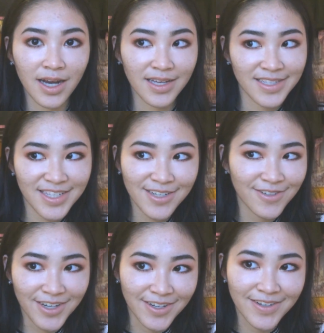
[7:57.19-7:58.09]
I still
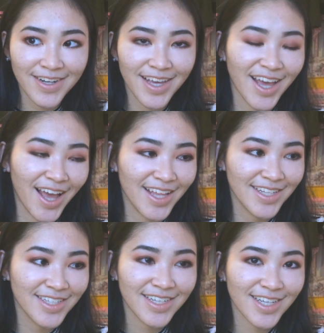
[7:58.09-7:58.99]
don't,
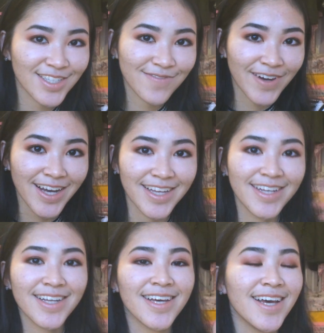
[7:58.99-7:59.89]
and it's
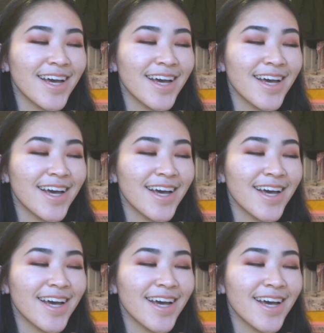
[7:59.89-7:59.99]
fine.